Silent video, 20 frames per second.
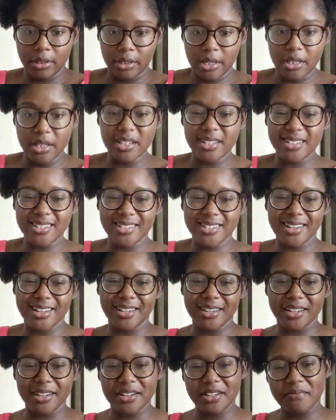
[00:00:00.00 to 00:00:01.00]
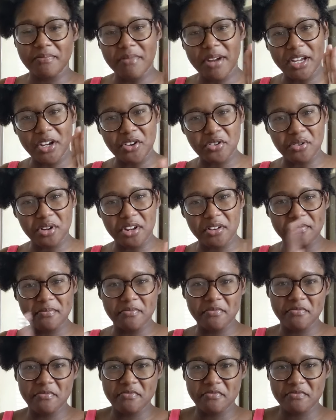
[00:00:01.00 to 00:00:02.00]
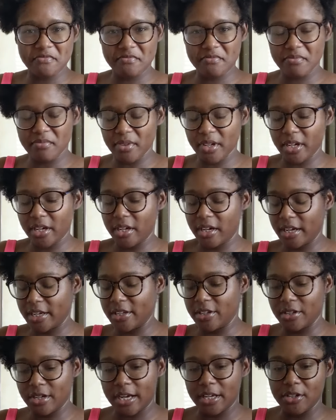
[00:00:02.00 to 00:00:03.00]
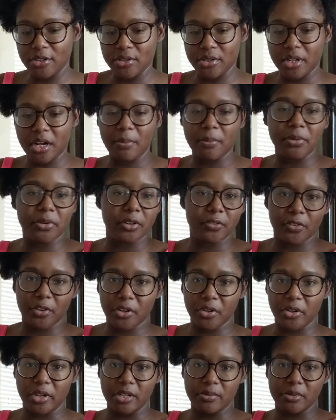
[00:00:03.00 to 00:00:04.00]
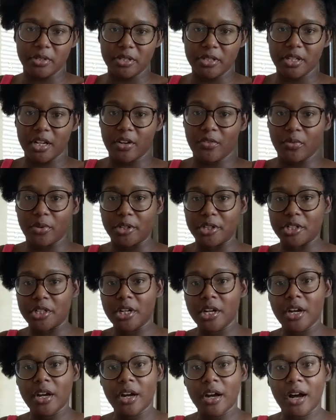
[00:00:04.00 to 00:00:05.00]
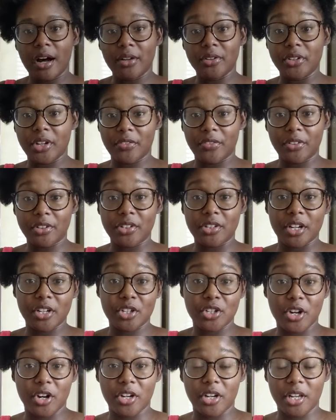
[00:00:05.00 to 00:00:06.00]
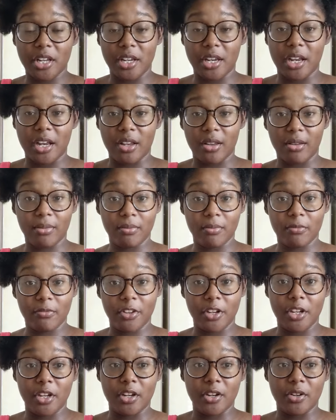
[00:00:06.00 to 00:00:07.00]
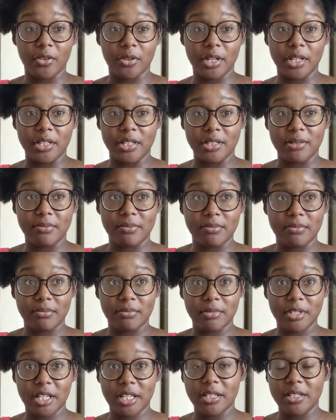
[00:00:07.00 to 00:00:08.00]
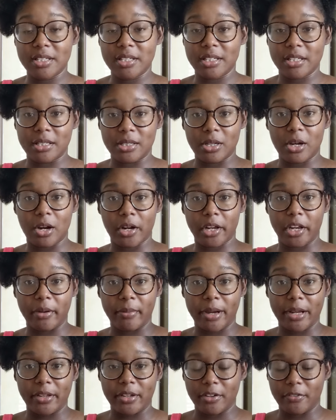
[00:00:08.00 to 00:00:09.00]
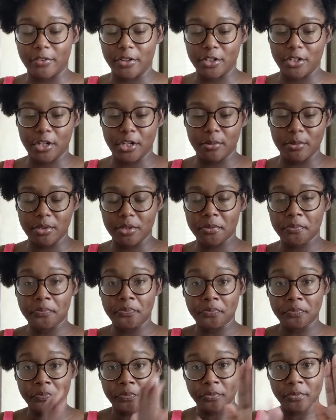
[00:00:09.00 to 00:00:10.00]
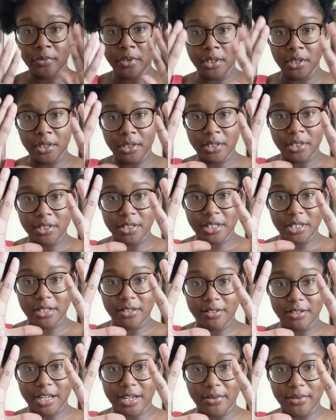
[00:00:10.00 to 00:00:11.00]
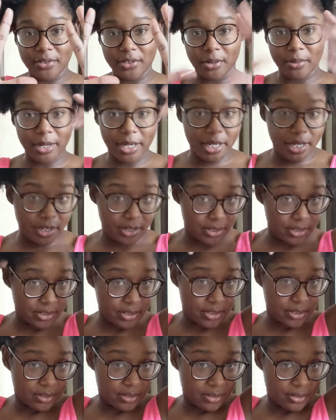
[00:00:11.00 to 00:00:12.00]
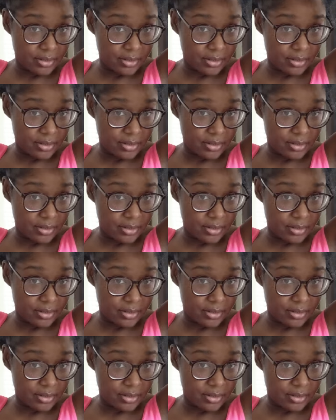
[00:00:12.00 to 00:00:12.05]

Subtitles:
And this is like my cream, but I use a couple different creams and stuff, which I'll definitely touch on in a video intensely talking about different terms. See, now it's on my hands.